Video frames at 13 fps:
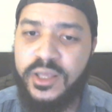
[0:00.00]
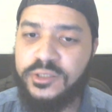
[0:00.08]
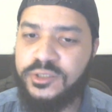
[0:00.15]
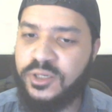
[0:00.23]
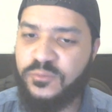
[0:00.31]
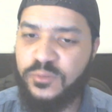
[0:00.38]

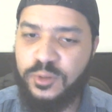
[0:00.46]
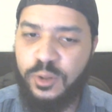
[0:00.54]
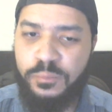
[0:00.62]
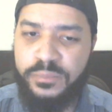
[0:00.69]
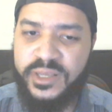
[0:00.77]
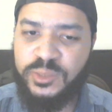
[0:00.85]
Jennifer
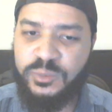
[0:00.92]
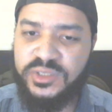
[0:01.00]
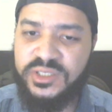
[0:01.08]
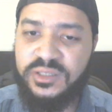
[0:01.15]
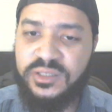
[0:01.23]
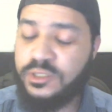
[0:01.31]
Lopez was
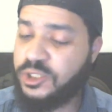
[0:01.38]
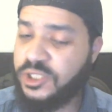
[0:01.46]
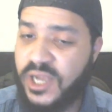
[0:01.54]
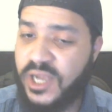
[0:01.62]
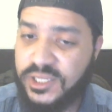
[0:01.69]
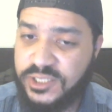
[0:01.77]
still in
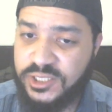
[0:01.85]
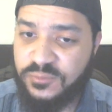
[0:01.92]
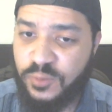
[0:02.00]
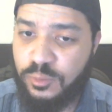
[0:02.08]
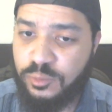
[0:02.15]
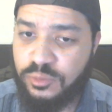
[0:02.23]
Ashanti's
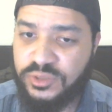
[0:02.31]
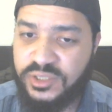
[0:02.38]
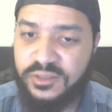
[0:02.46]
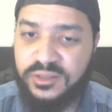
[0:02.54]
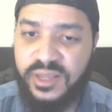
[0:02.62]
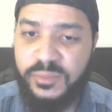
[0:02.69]
vocals
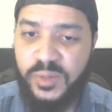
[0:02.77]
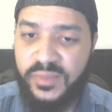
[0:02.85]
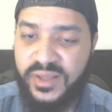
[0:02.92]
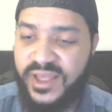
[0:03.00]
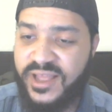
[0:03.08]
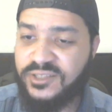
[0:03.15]
and claiming
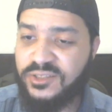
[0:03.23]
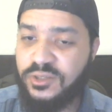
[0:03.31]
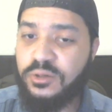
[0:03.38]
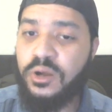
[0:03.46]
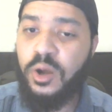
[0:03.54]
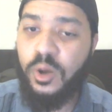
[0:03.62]
them as
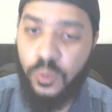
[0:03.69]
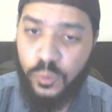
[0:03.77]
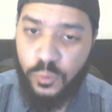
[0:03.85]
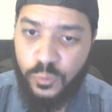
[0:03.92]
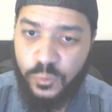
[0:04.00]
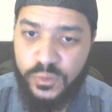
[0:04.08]
her
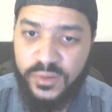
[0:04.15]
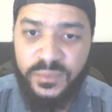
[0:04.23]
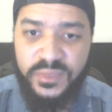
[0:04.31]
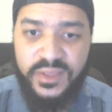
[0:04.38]
own.